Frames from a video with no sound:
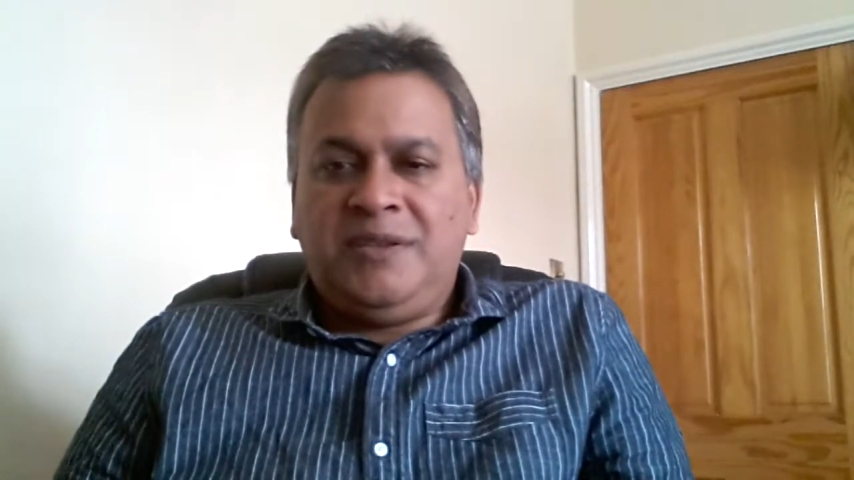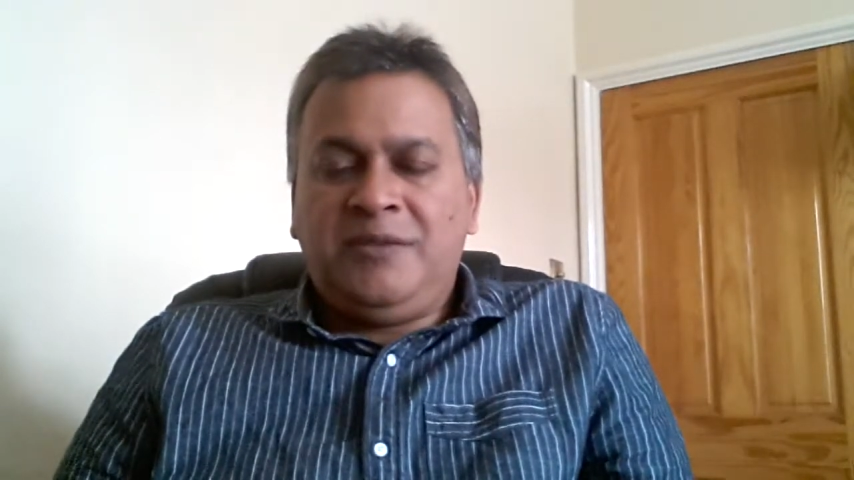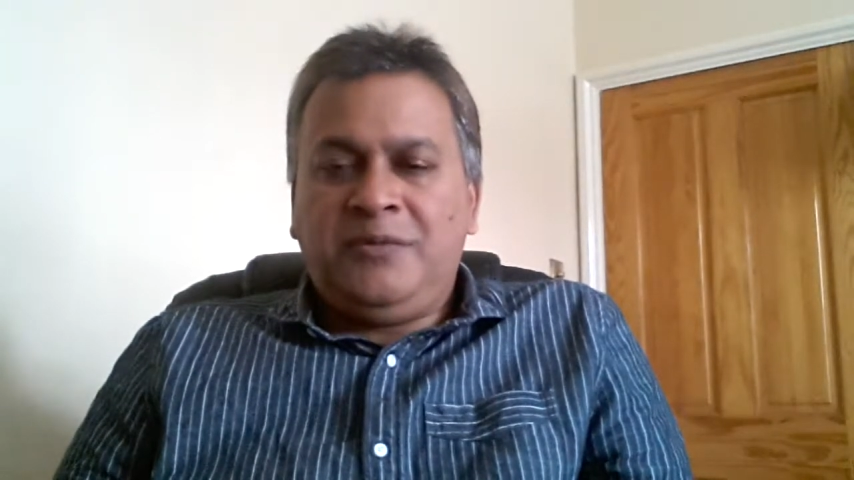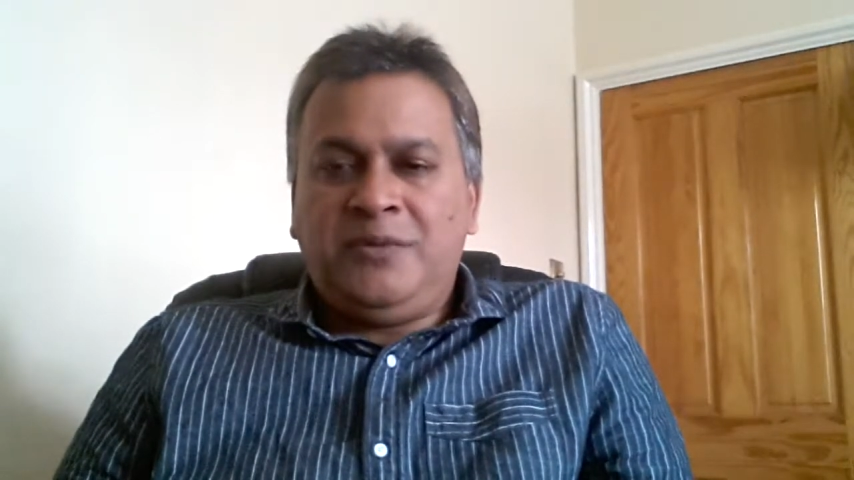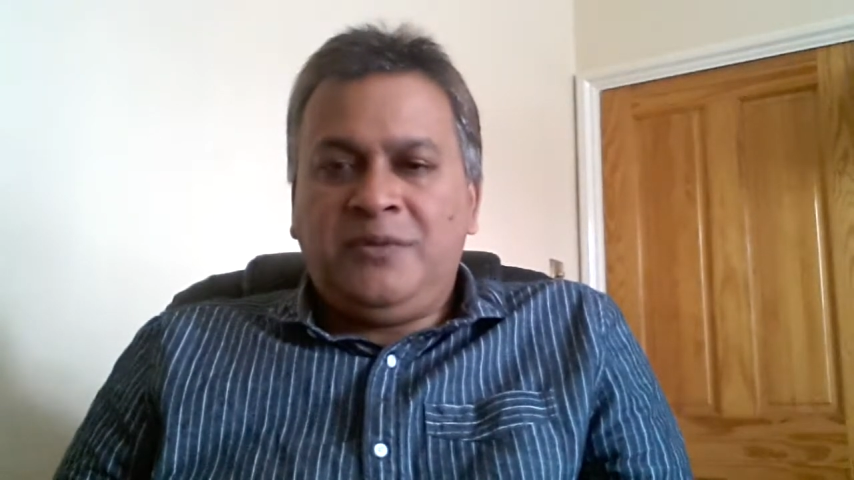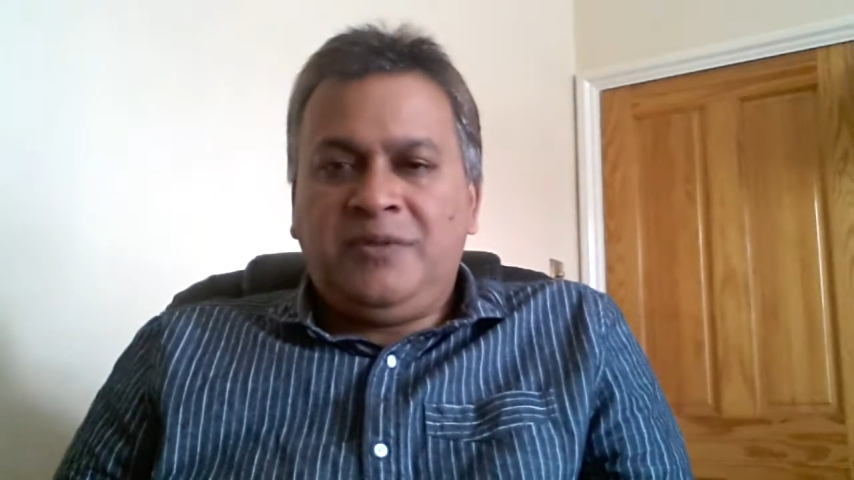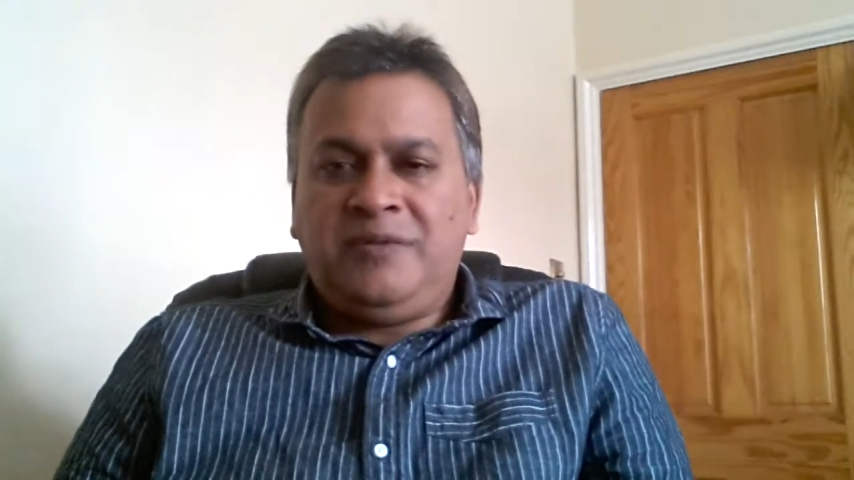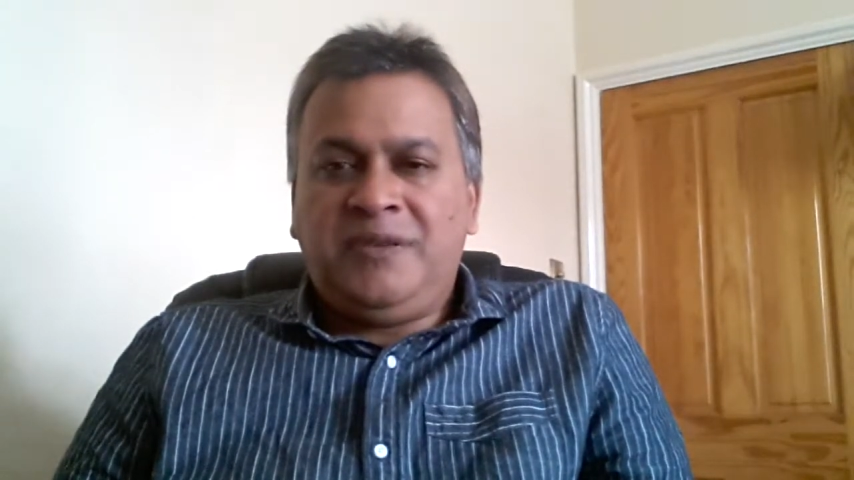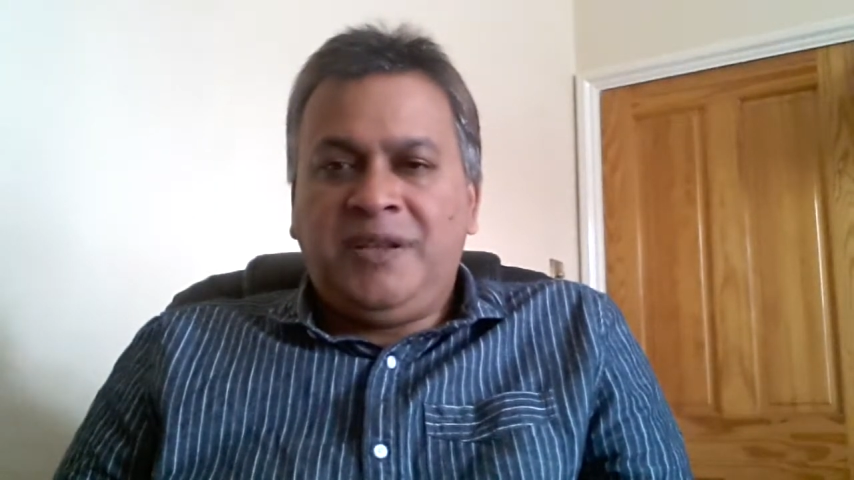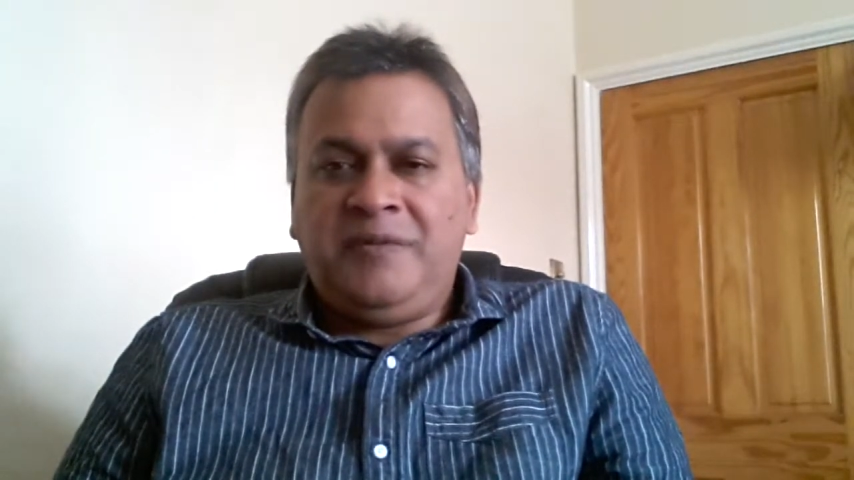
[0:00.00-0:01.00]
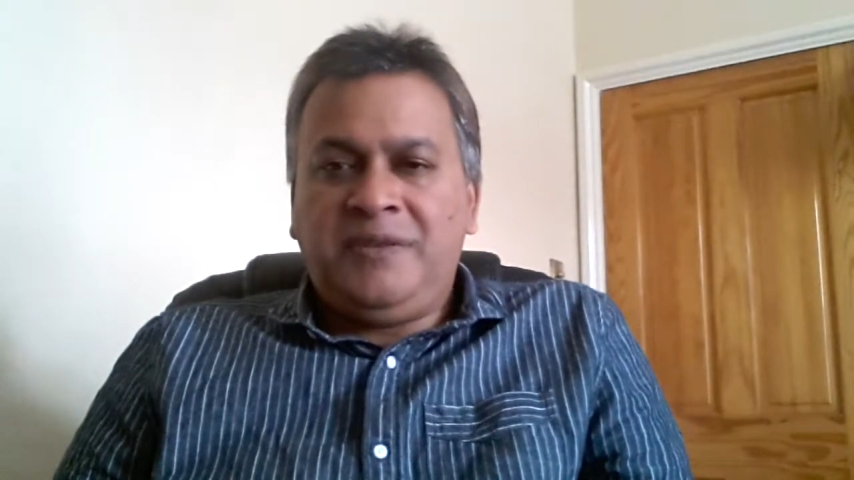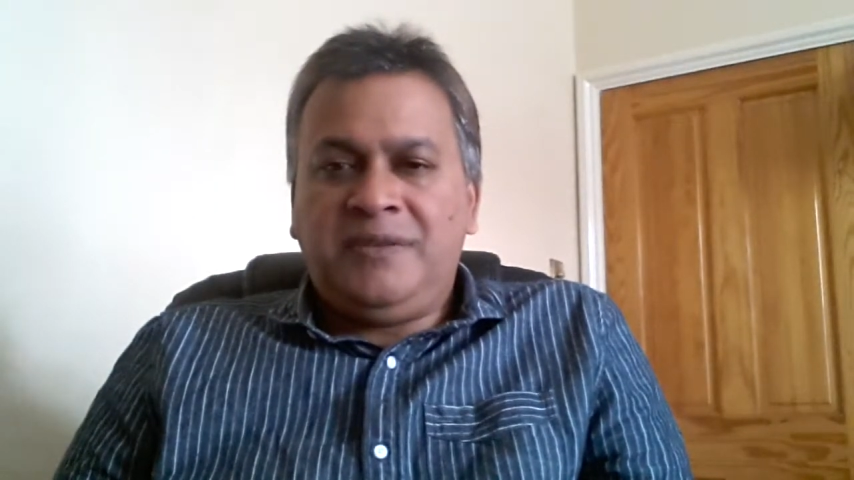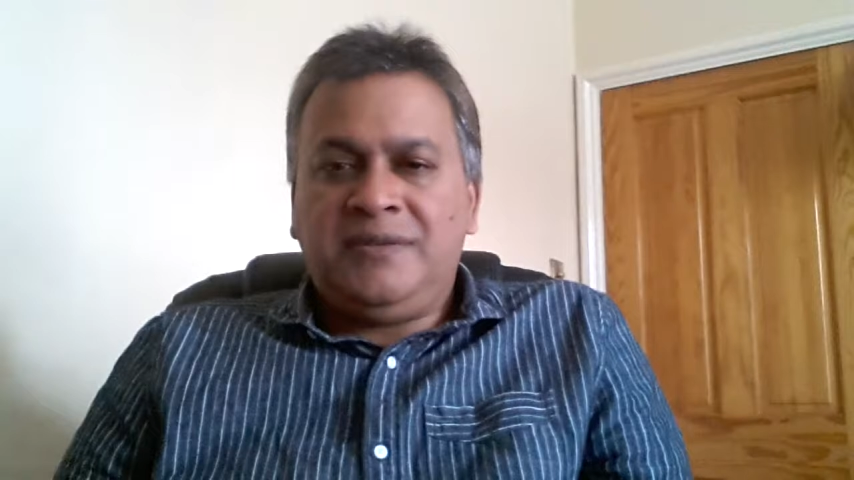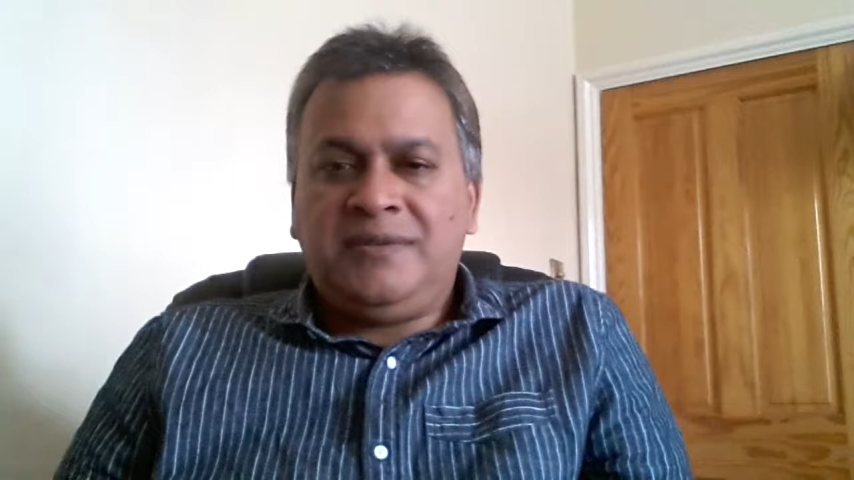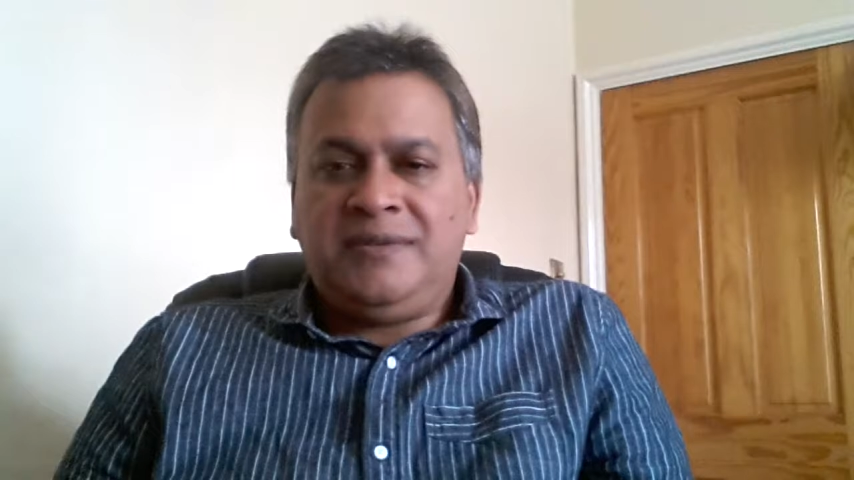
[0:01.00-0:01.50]
a photographic
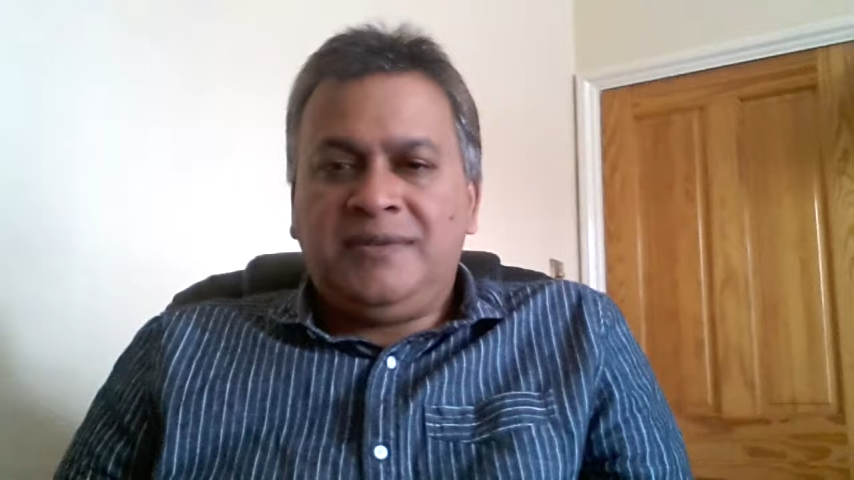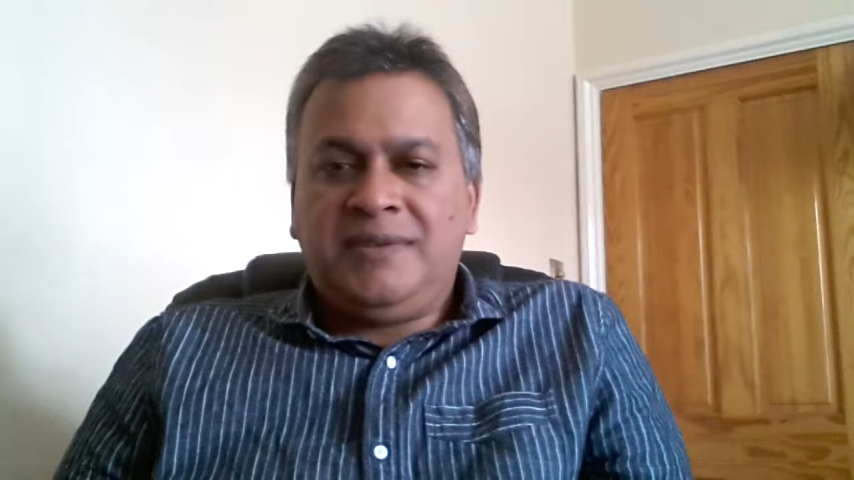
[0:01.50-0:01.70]
evidence